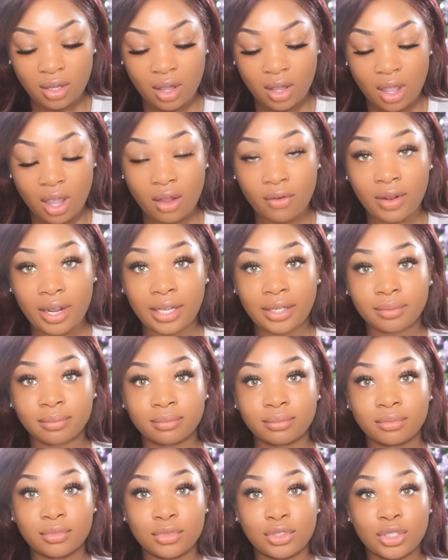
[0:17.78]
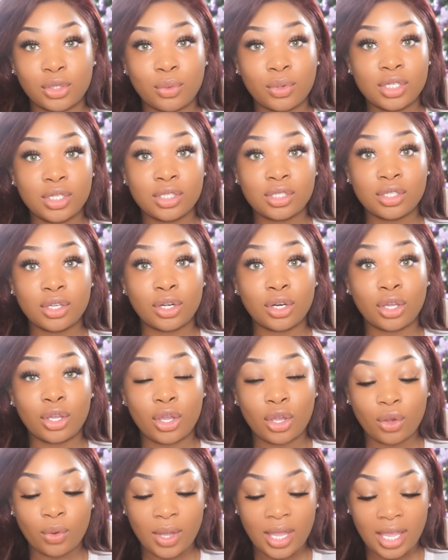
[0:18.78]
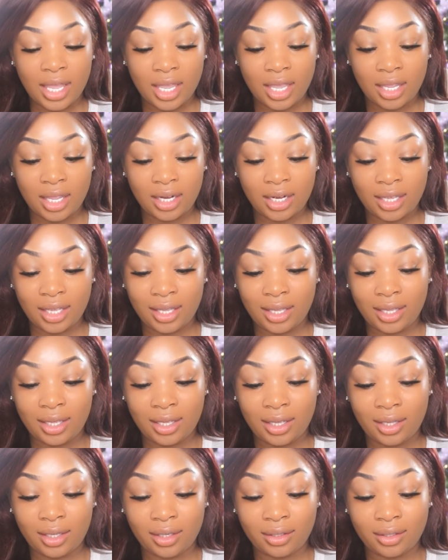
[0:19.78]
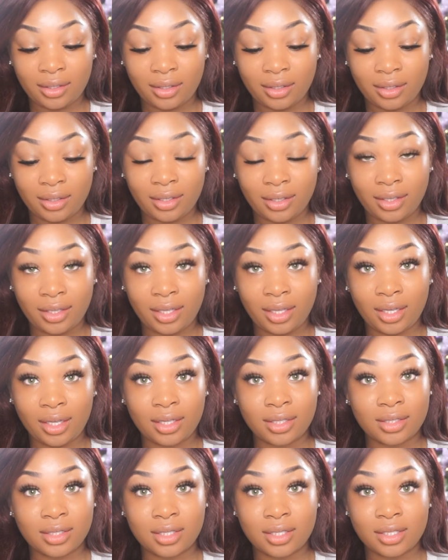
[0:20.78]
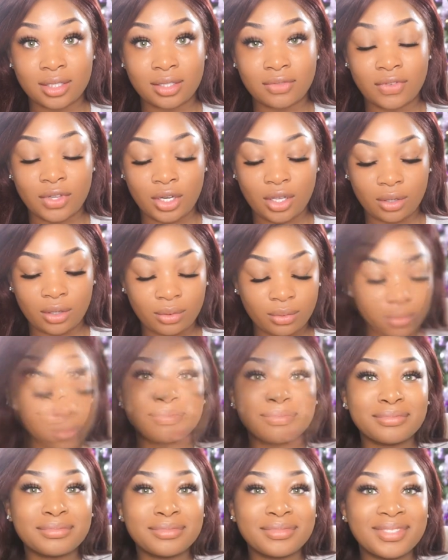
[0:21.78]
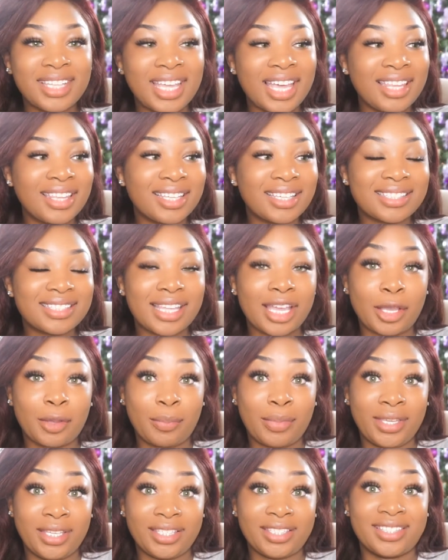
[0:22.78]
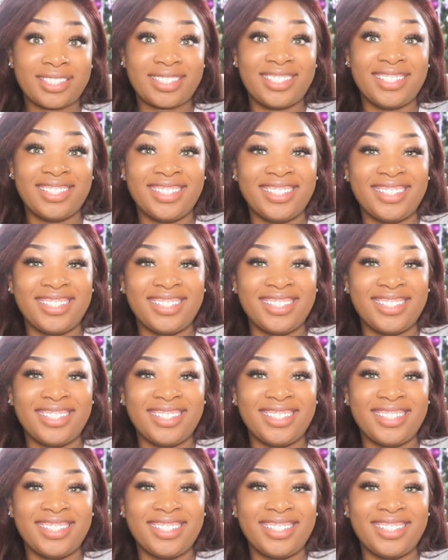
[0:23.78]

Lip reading: All right, so we're just gonna go ahead and get into this video. That looks like piss.